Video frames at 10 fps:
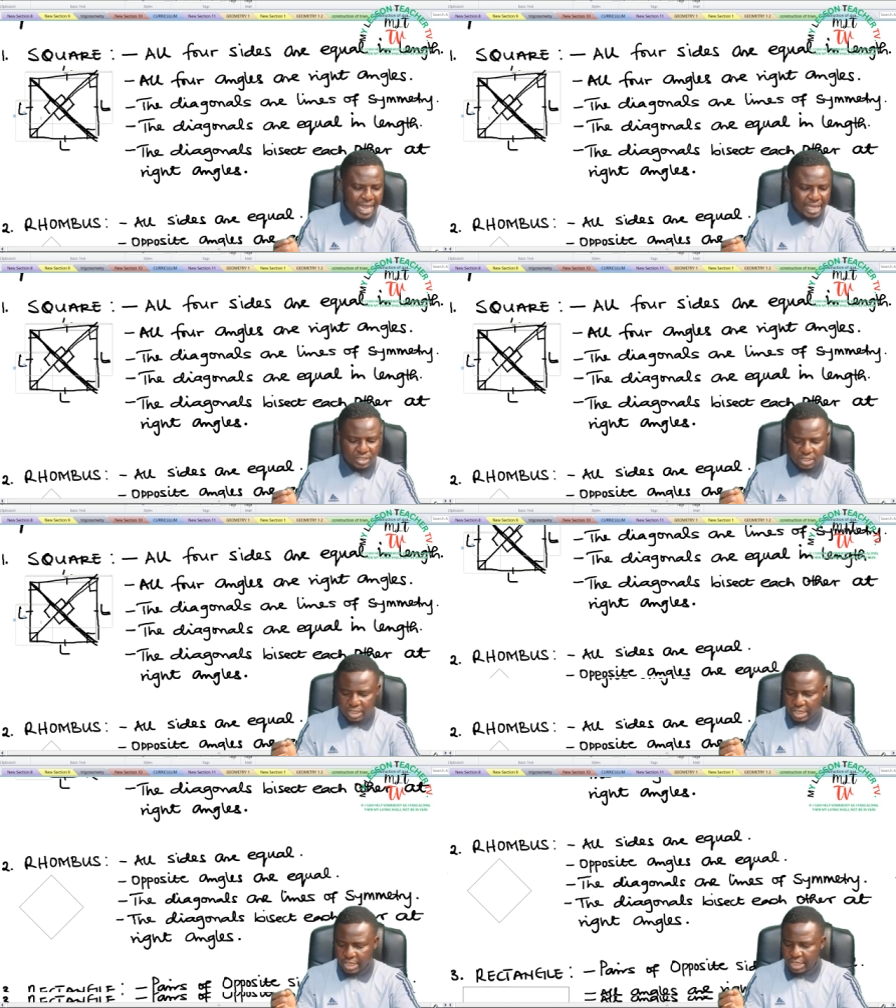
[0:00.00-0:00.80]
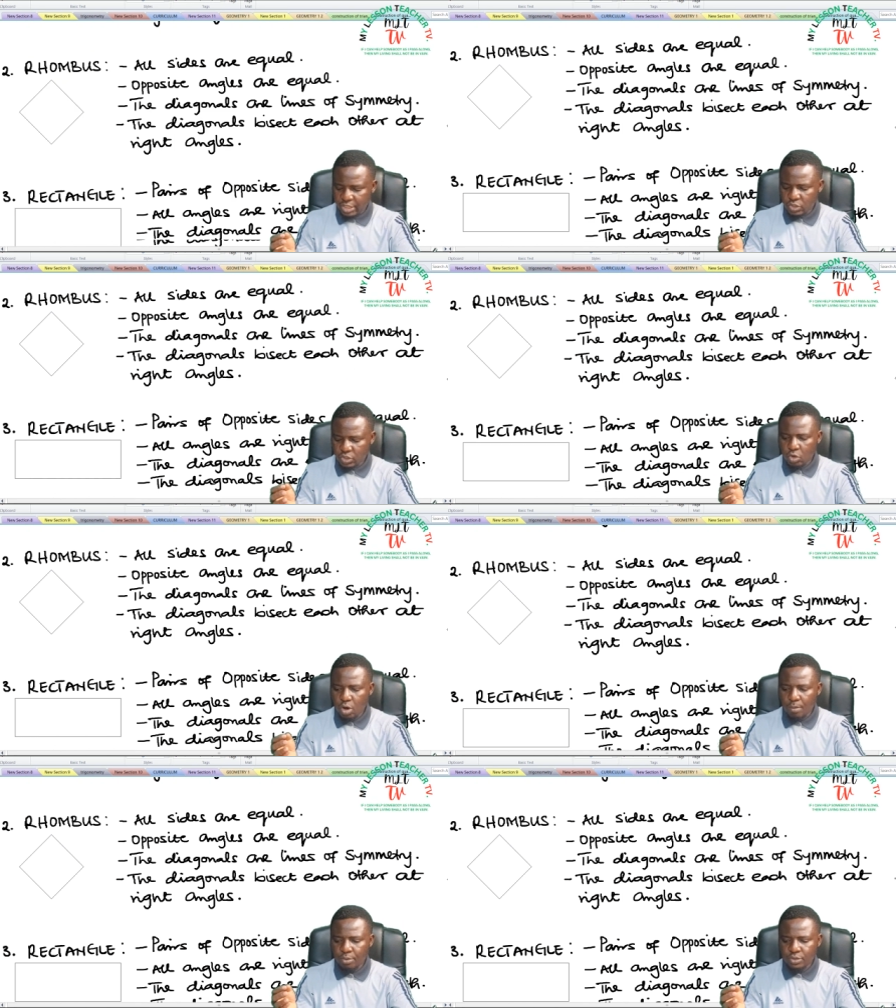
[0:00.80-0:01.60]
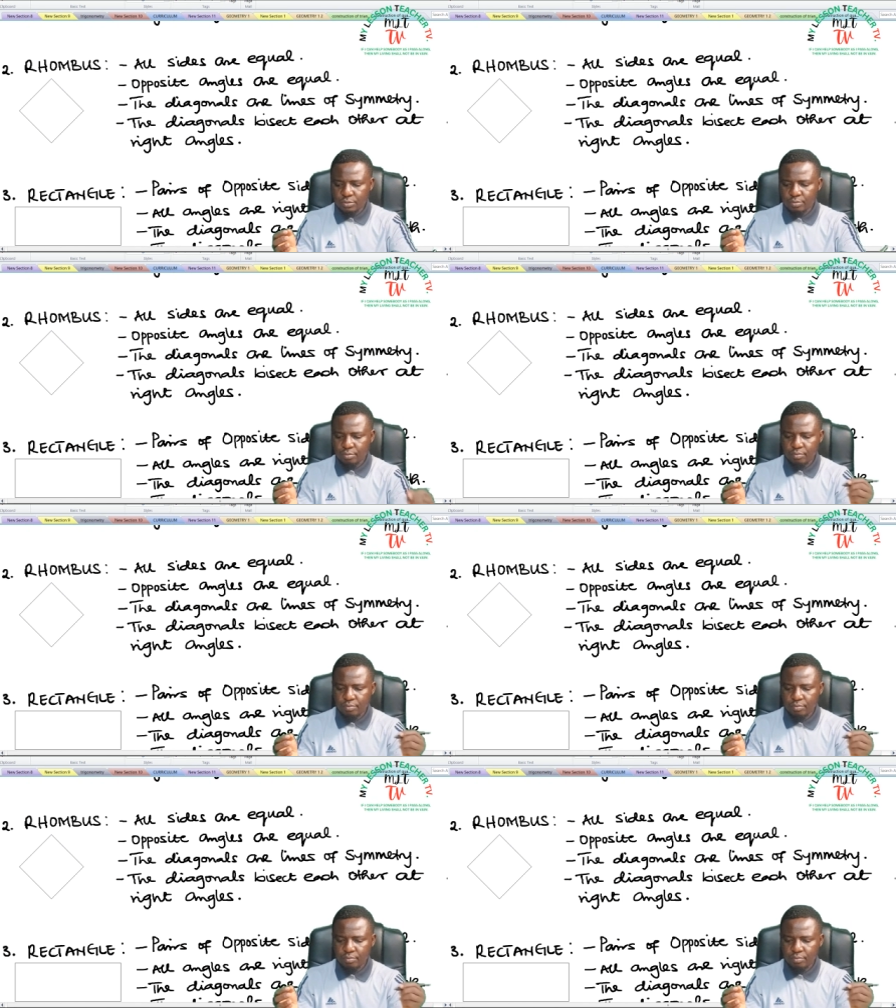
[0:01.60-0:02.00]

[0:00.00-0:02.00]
Next is rhombus.